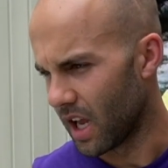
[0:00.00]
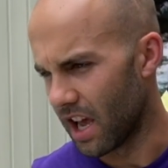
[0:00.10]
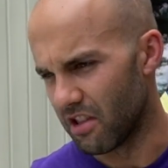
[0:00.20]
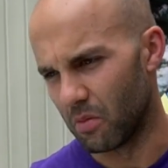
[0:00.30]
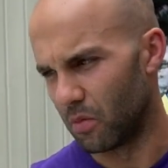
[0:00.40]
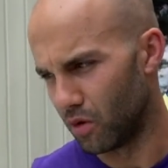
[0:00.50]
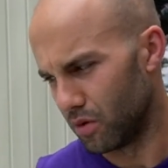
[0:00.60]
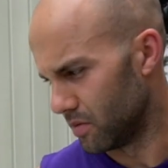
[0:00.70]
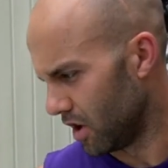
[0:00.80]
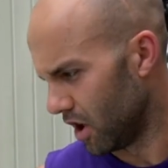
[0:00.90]
And then we'll
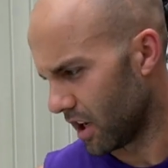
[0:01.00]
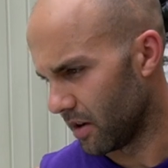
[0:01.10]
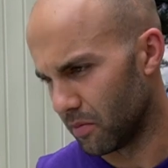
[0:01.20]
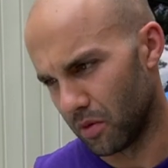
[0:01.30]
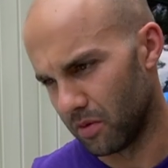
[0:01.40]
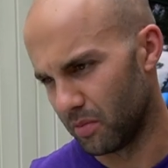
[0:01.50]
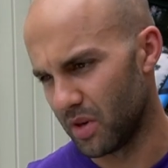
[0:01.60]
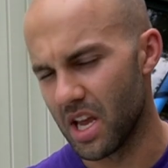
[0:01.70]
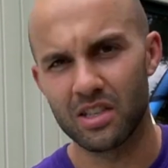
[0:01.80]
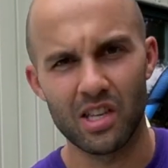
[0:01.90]
look and
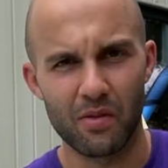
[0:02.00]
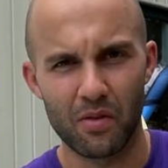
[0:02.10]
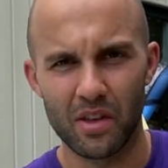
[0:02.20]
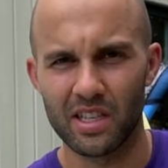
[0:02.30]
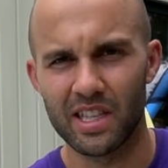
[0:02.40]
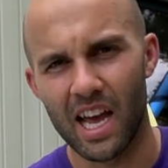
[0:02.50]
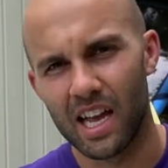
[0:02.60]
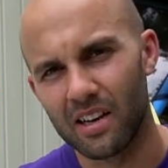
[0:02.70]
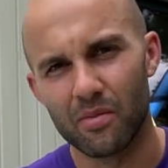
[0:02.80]
pH level, things like that,